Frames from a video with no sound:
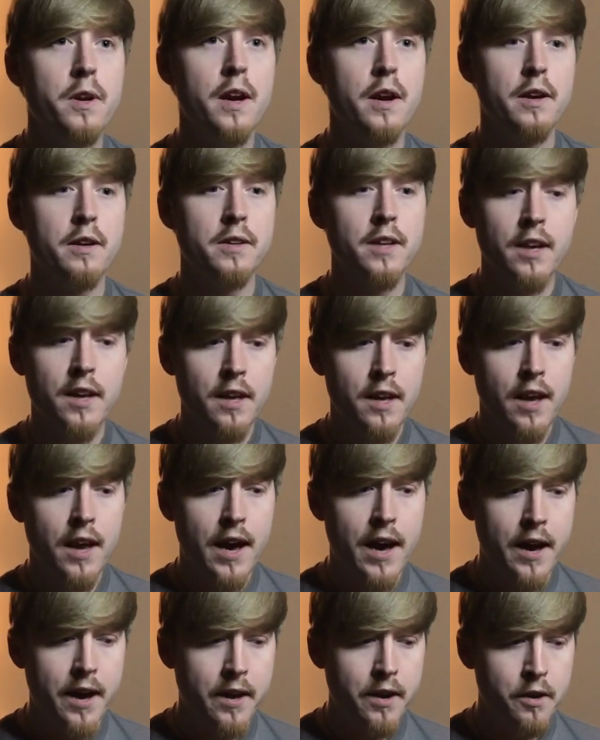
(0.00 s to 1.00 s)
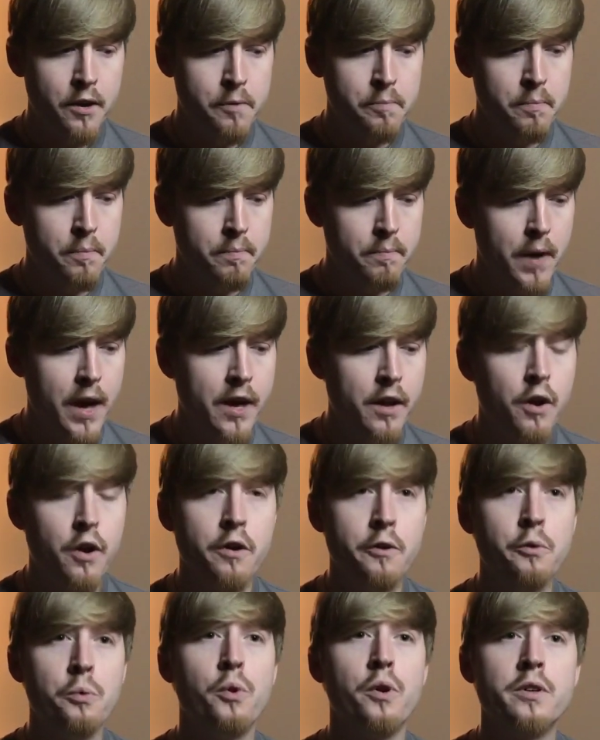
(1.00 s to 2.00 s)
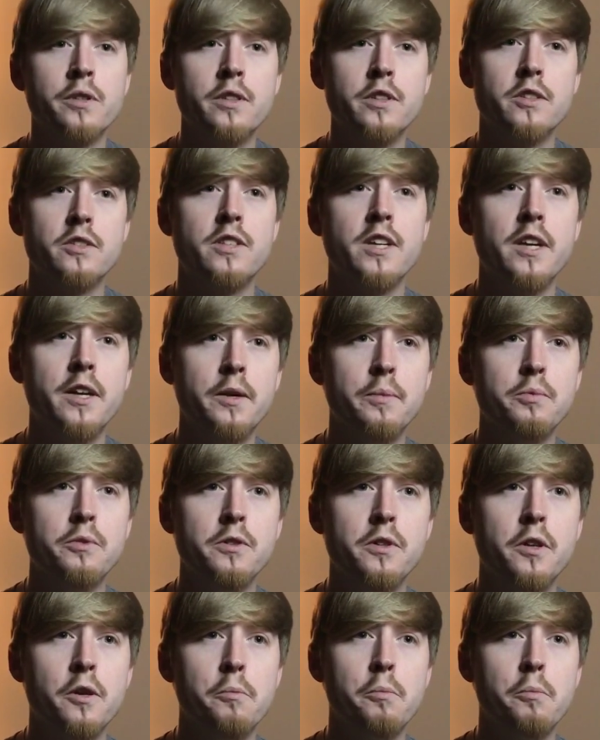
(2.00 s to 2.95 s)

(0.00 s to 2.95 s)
I'd already worked the steps, you know,